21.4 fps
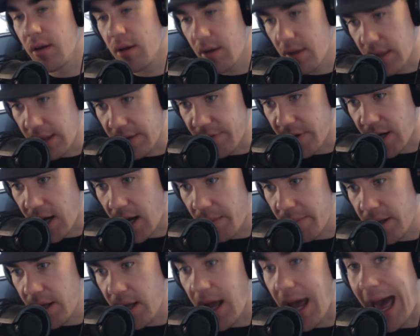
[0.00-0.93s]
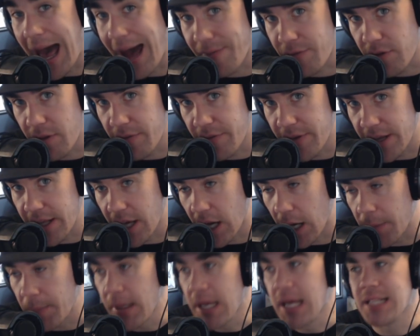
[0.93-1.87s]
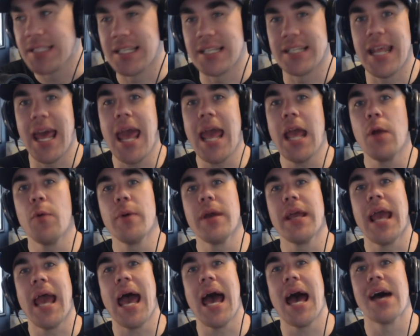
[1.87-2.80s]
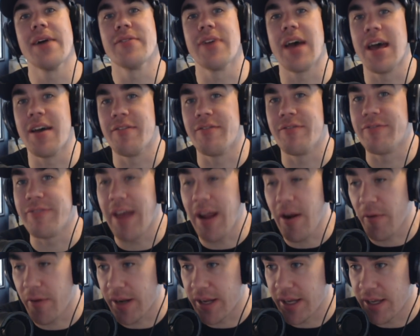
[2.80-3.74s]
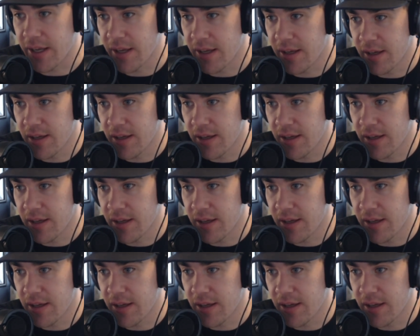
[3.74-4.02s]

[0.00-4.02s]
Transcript: leave a comment after the video. Today we have a very,